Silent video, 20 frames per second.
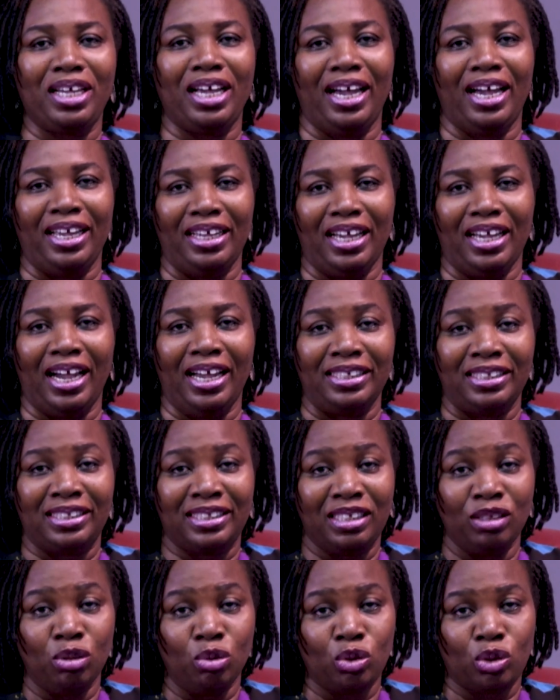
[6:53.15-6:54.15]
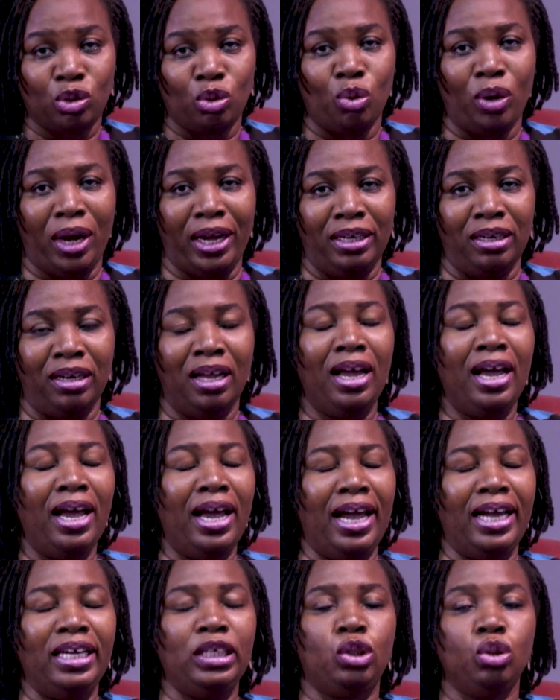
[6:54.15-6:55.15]
I still sew.
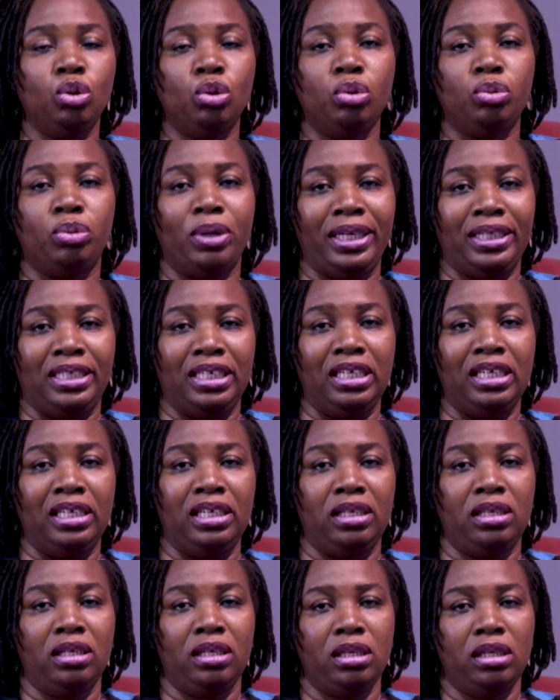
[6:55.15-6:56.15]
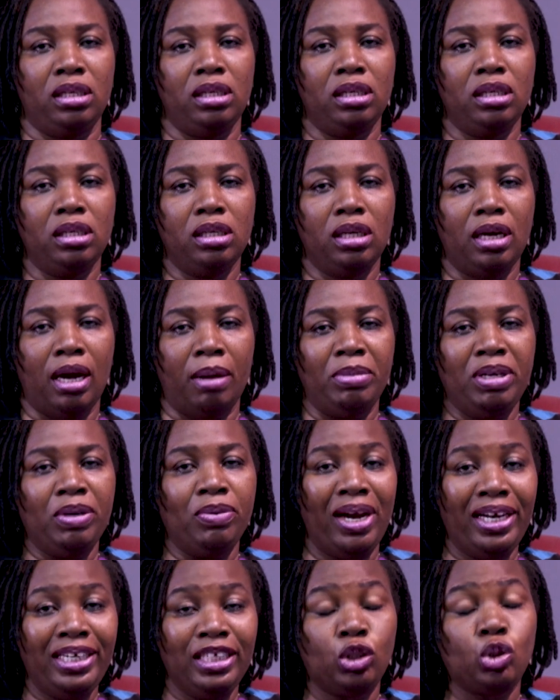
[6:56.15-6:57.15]
I do ready
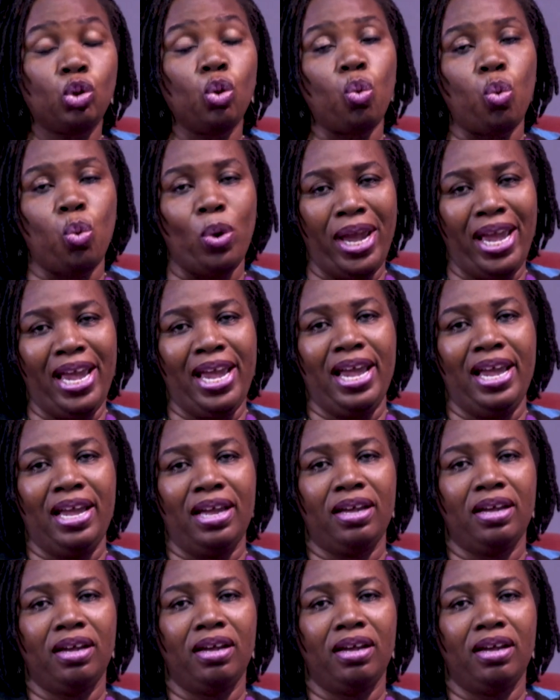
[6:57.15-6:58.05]
to wear